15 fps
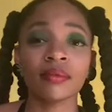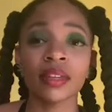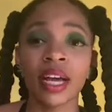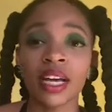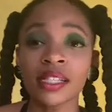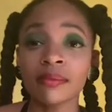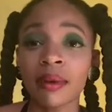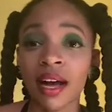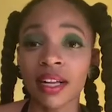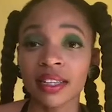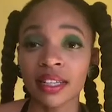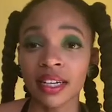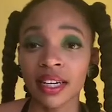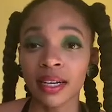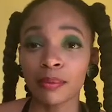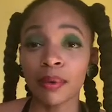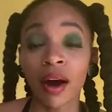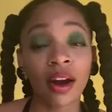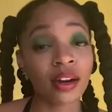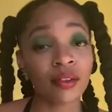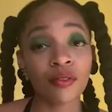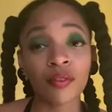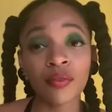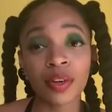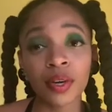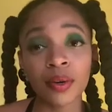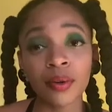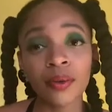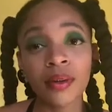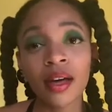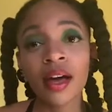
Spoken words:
It's my Glee product review.